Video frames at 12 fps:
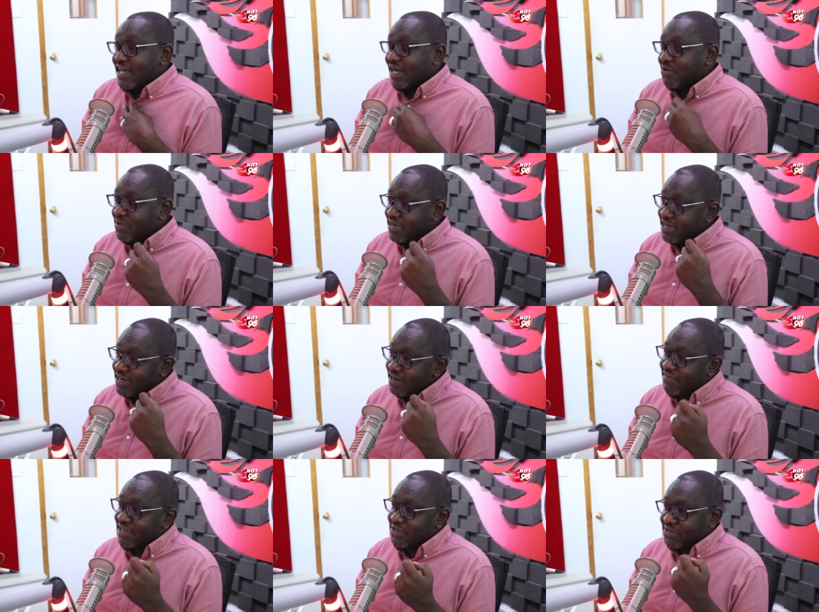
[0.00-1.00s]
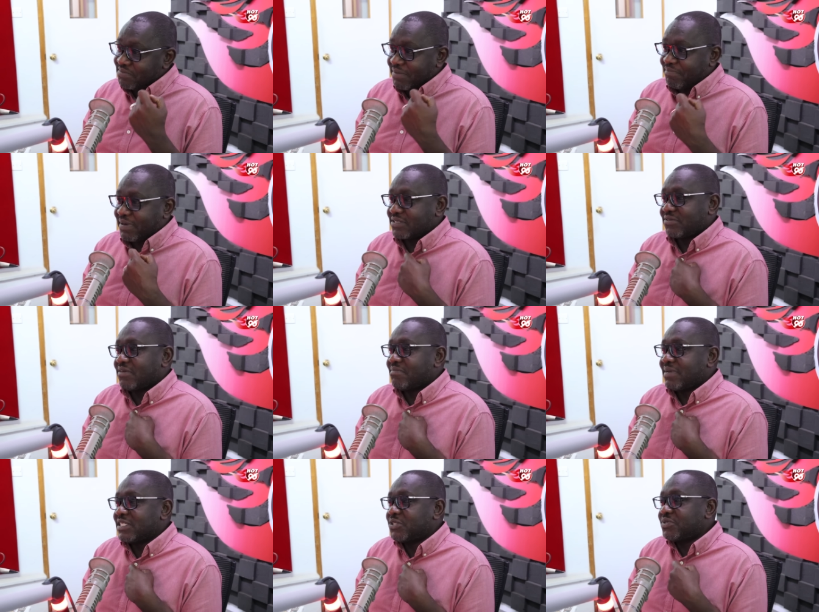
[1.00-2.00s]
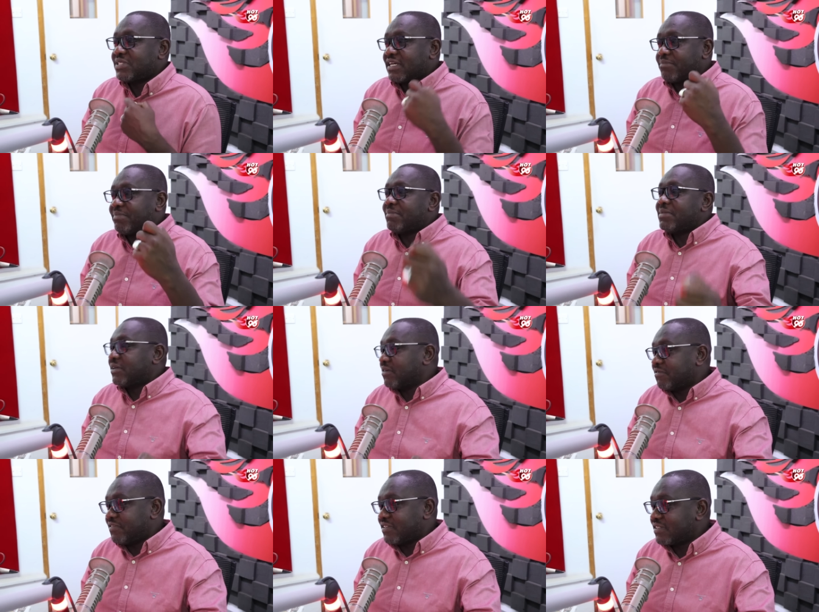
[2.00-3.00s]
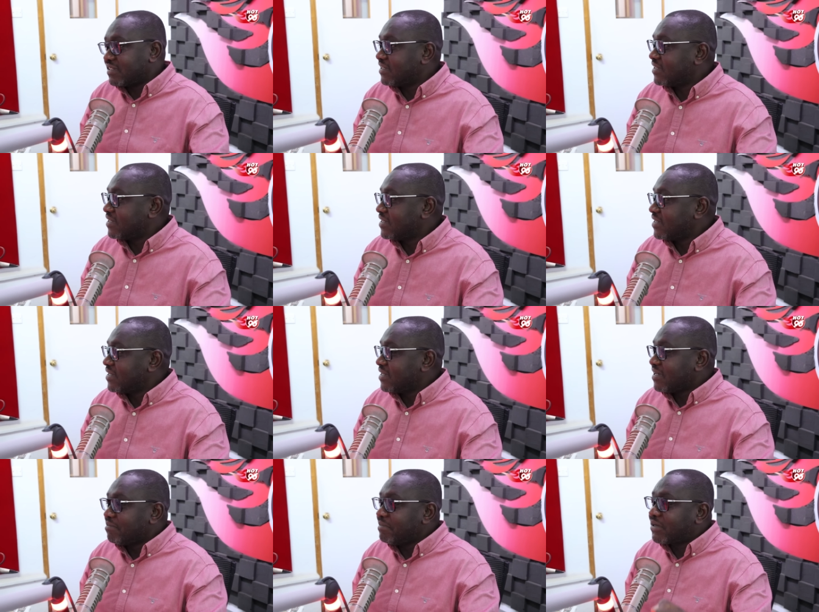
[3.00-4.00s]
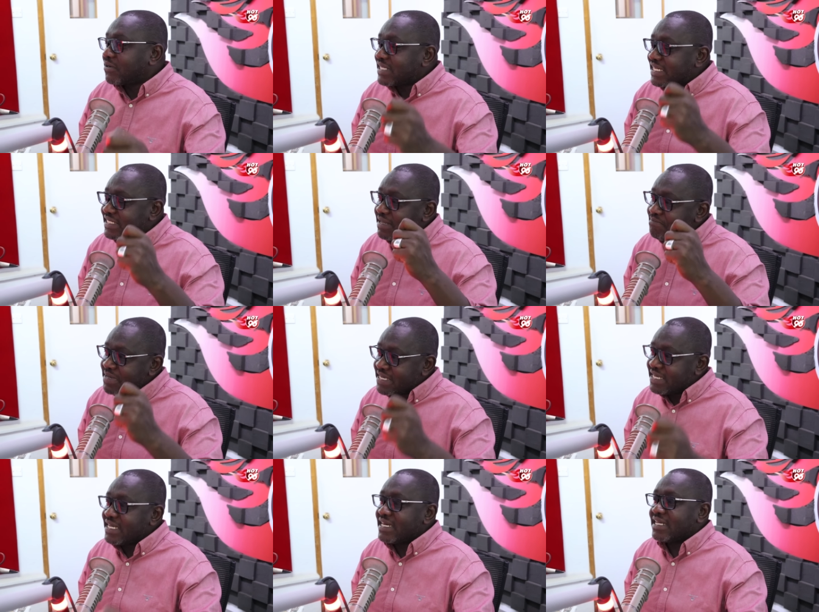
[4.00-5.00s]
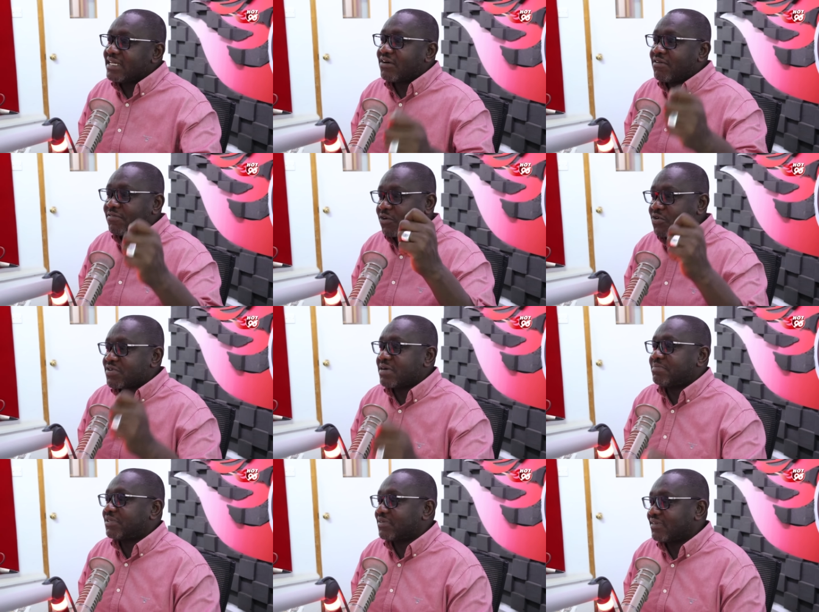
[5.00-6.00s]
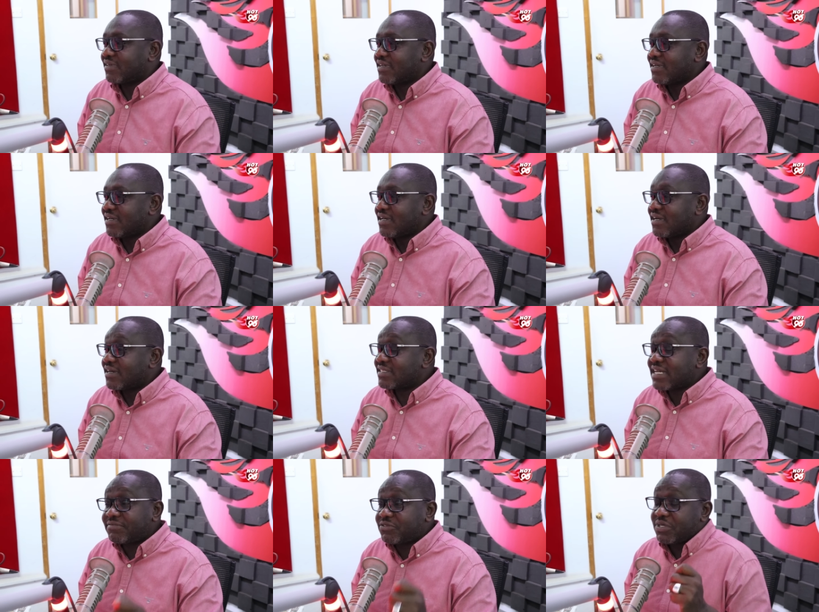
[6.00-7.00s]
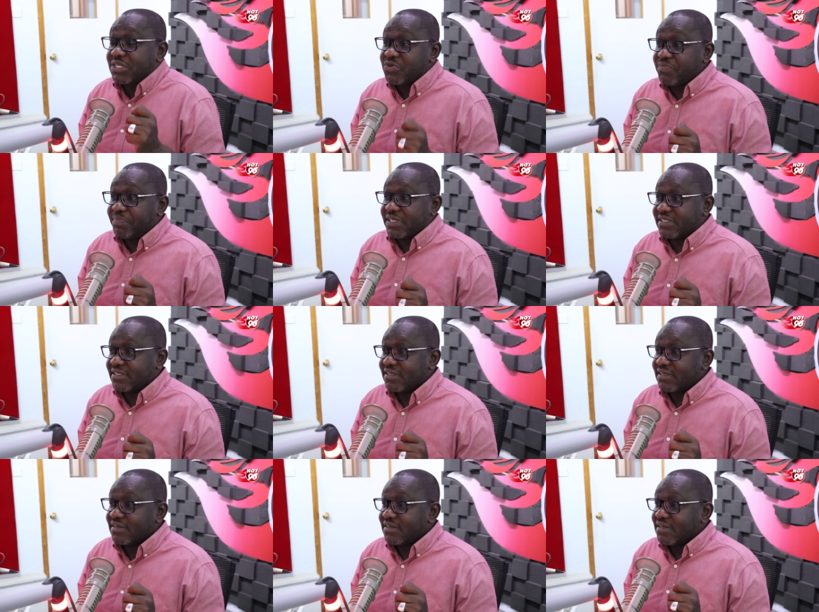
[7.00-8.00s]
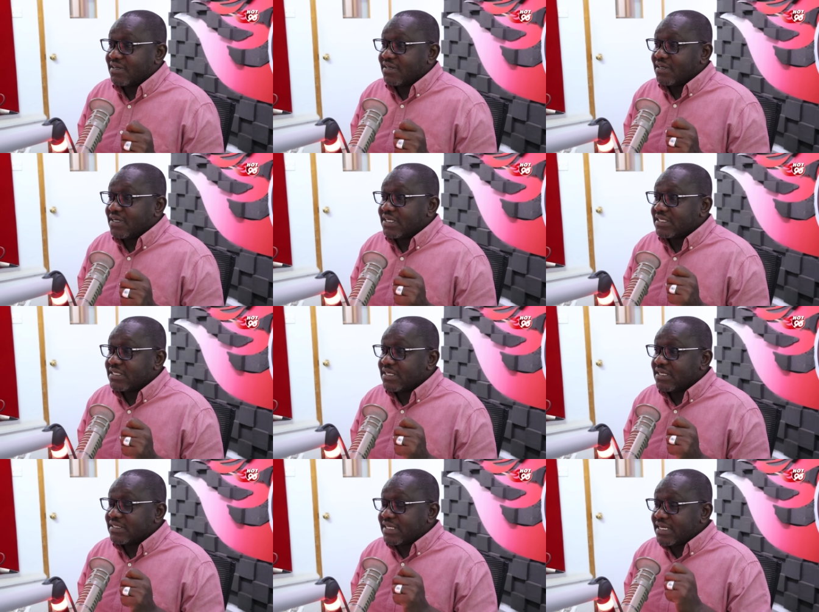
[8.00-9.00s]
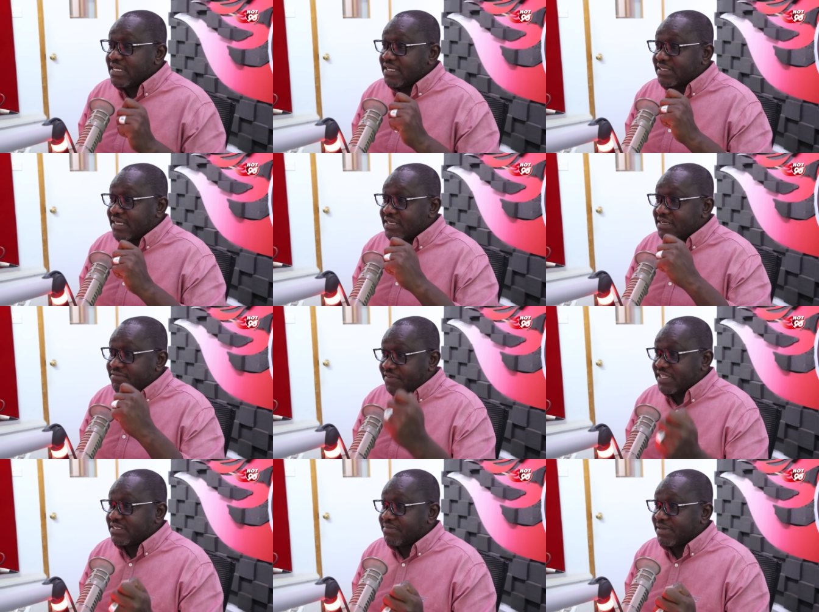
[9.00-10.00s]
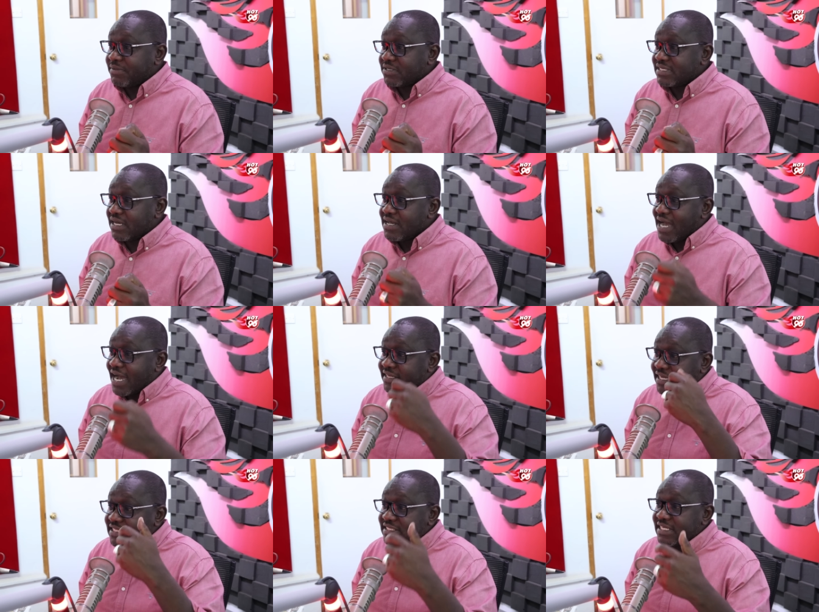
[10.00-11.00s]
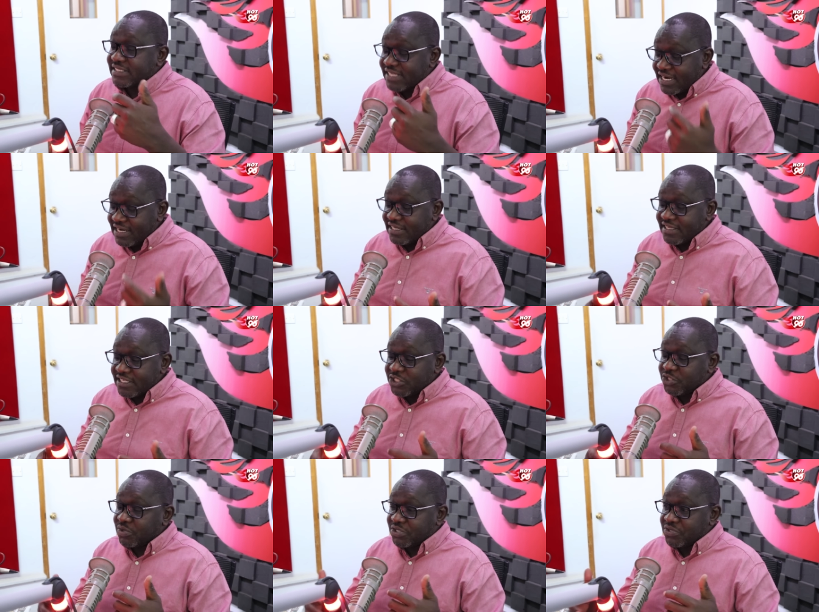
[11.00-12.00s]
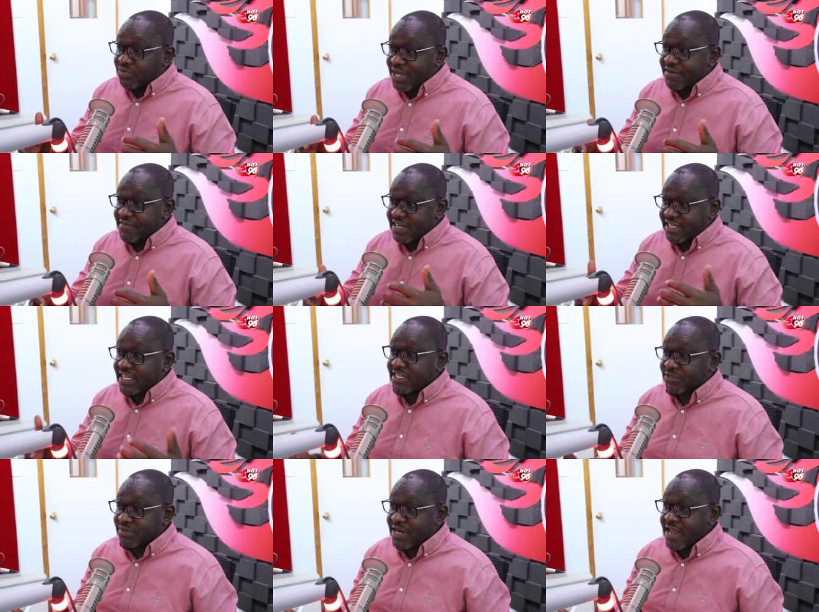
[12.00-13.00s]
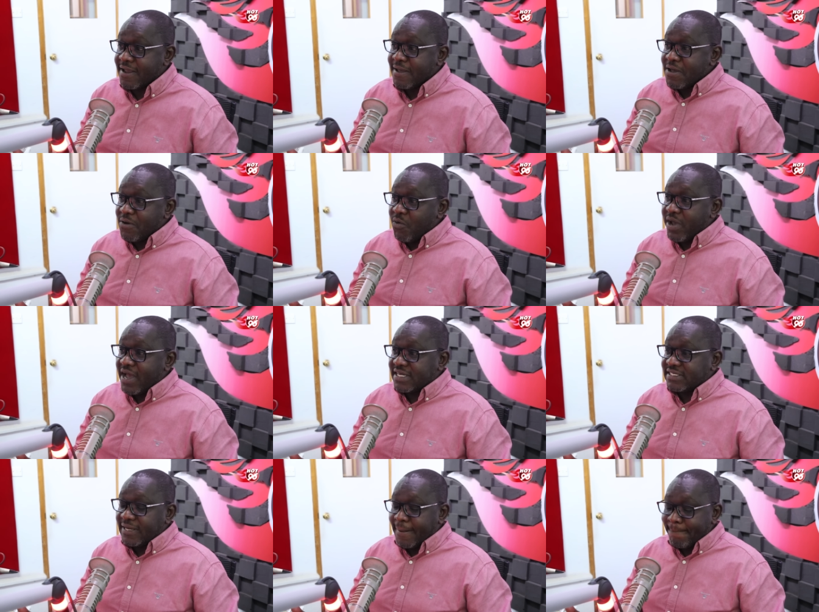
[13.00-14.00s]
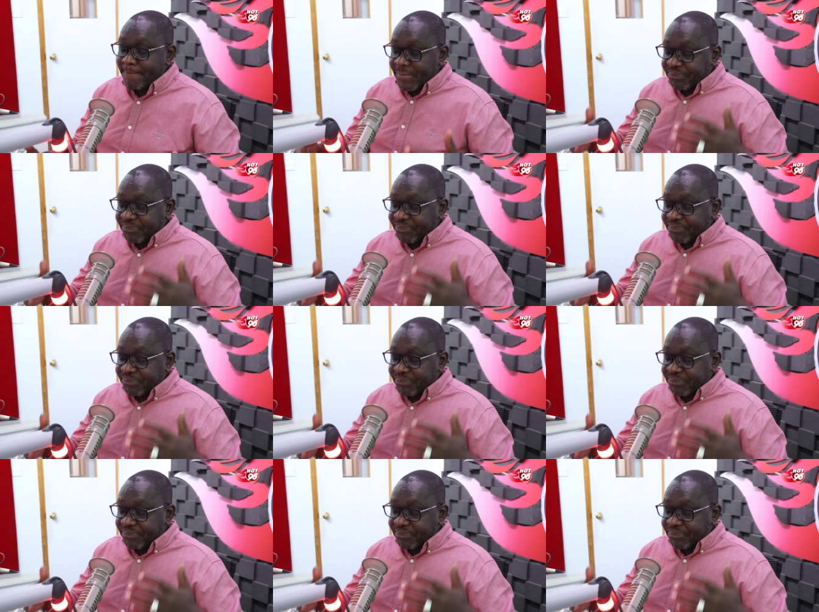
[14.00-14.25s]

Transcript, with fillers: I will never use my personal money to seek a public office because that's the beginning of corruption because I have to recoup it. You have, to, recoup, recoup it, absolutely. It's an, it's an investment because now, and that's the sadly the situation we have in Kenya today, where actually